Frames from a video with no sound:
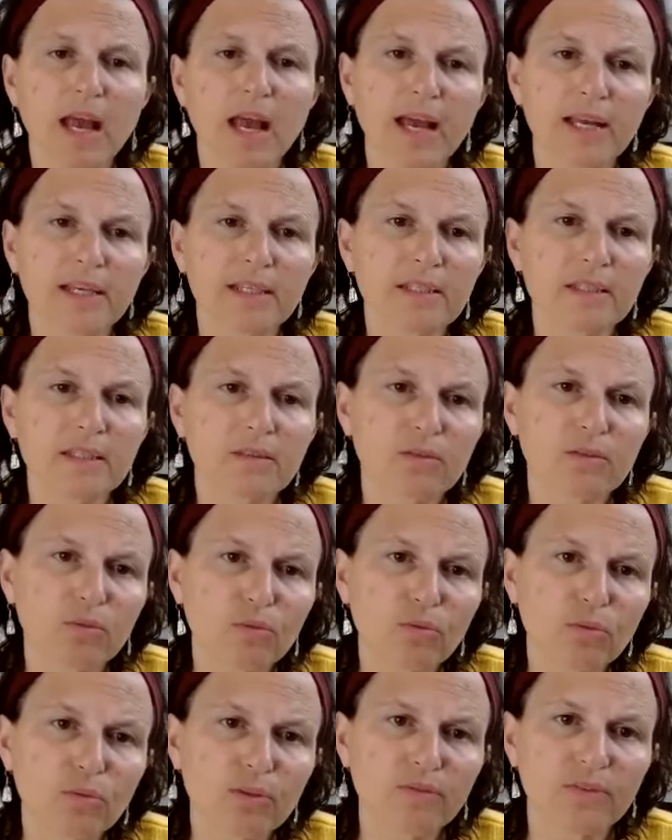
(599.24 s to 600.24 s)
And
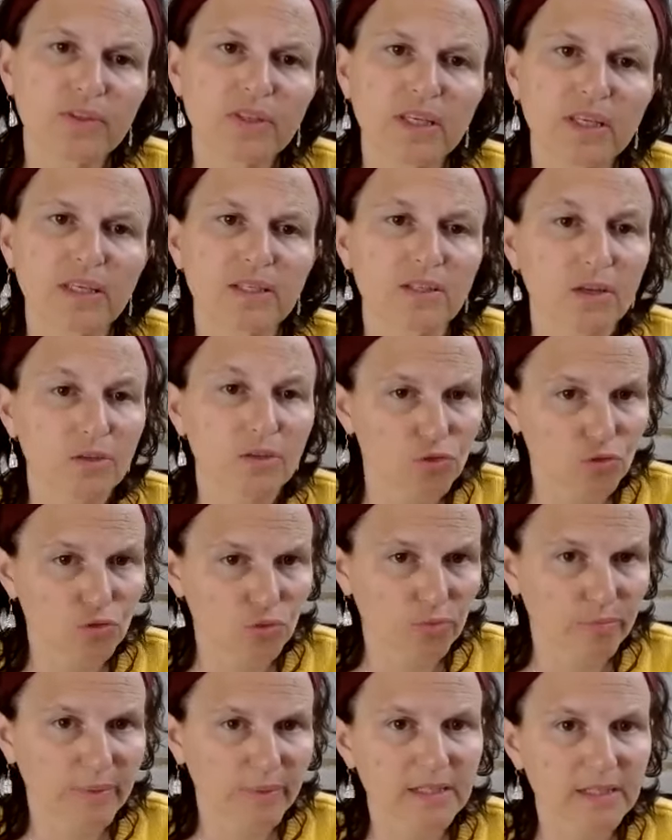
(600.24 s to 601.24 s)
all of these
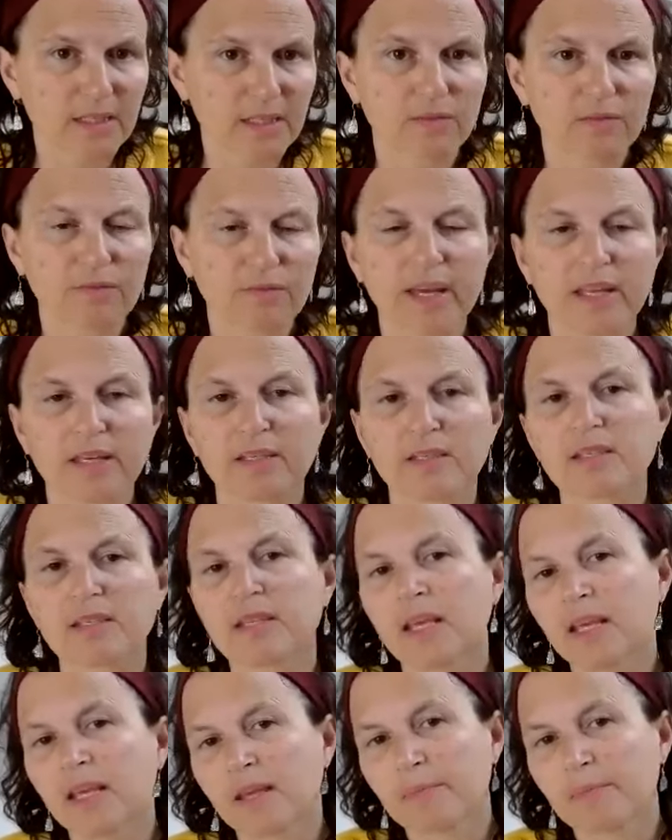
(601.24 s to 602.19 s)
traumatic events